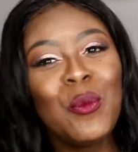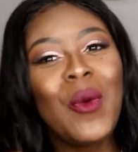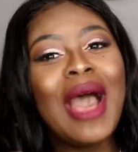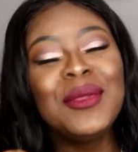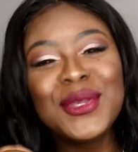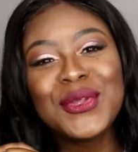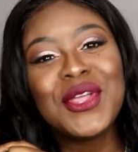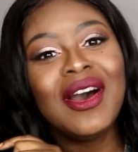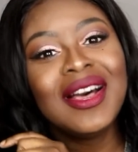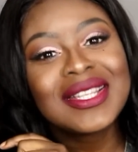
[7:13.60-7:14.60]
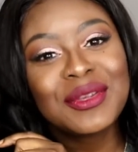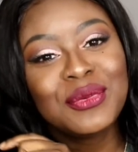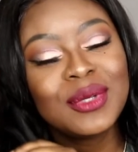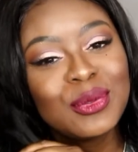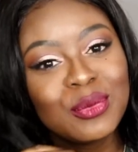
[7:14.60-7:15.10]
How are you gonna ask
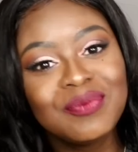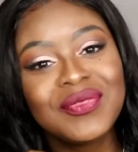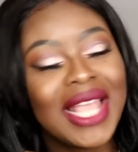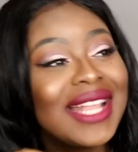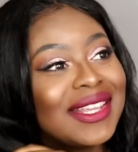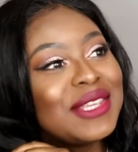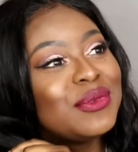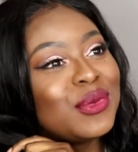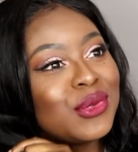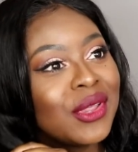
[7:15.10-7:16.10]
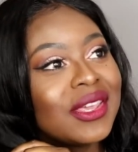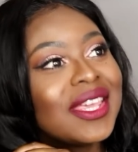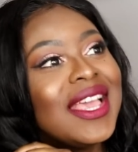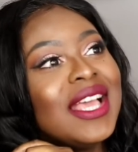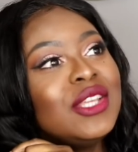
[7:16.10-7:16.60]
for it? I don't even
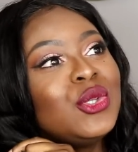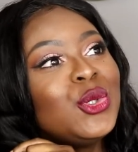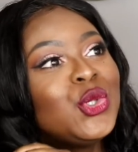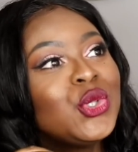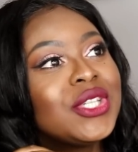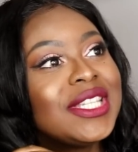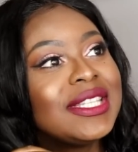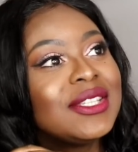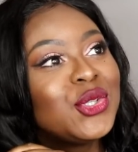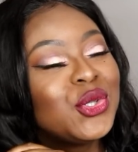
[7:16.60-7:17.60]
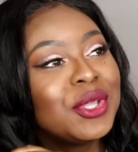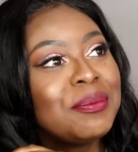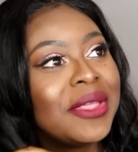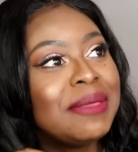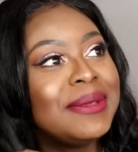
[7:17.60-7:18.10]
know. Do sugar sugar
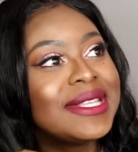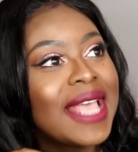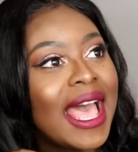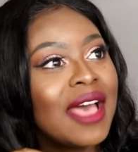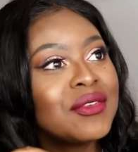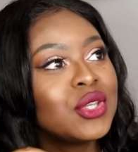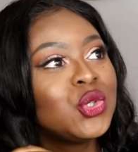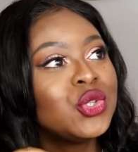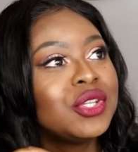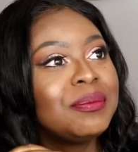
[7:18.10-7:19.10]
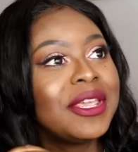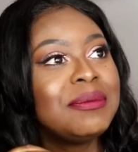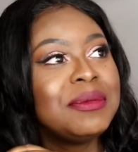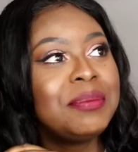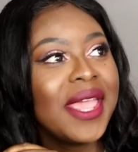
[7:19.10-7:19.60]
babies have a sugar
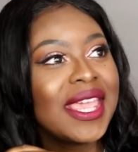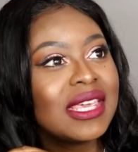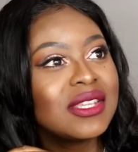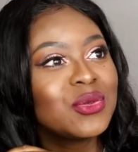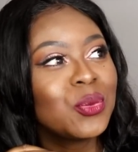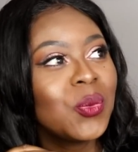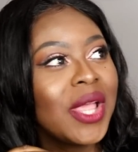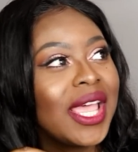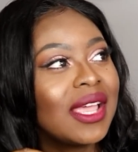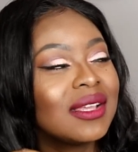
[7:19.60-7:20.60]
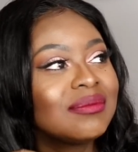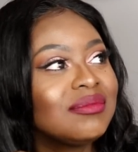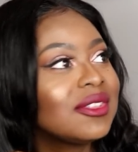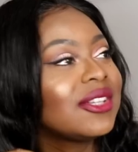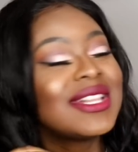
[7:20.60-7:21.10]
baby page where,
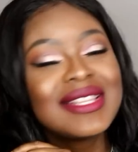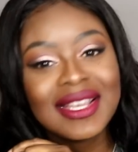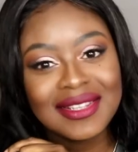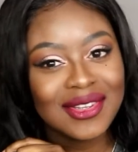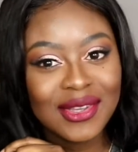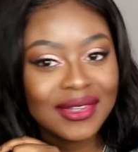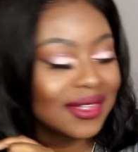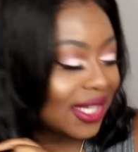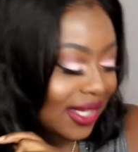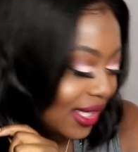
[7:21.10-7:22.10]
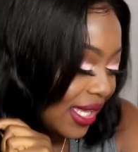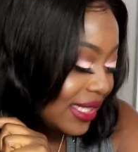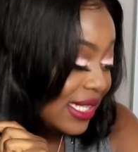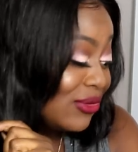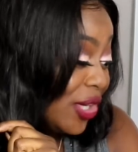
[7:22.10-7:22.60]
honestly, I don't know. I,
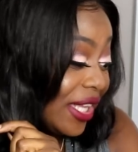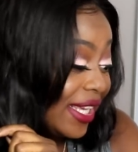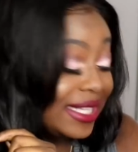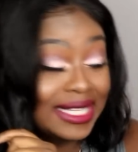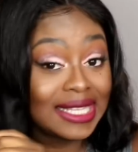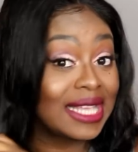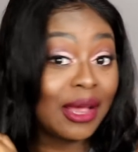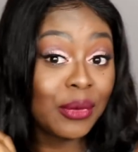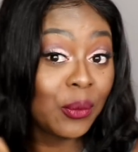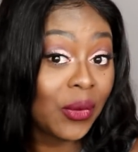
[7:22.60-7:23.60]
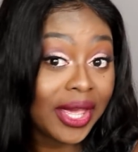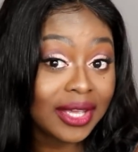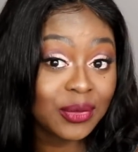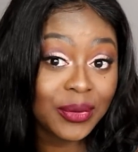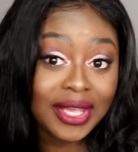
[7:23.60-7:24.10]
I didn't realise that's how it
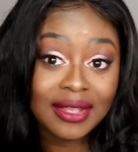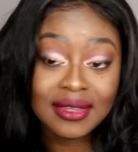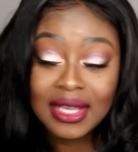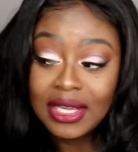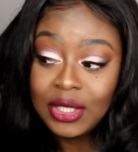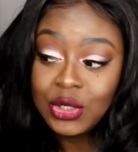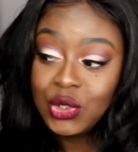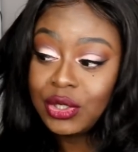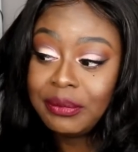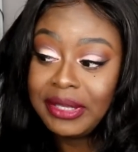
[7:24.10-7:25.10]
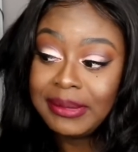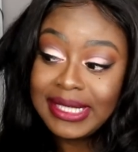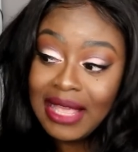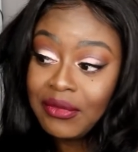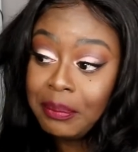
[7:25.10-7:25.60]
worked, where sugar
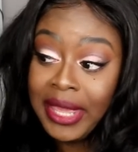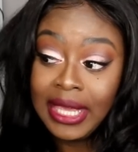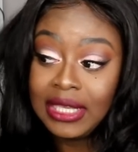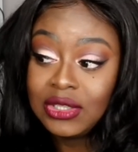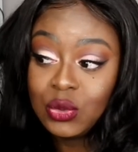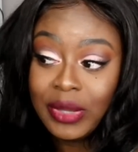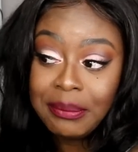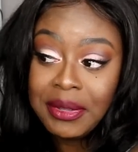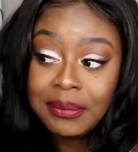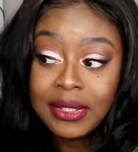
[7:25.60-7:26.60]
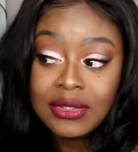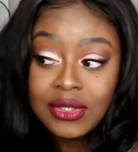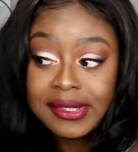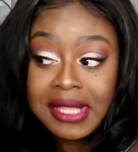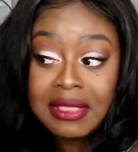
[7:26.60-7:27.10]
babies have a page where people can
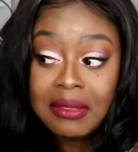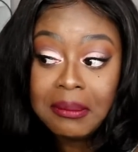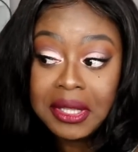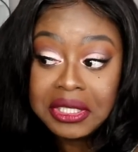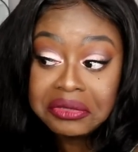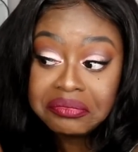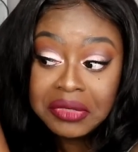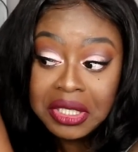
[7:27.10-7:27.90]
just send them money.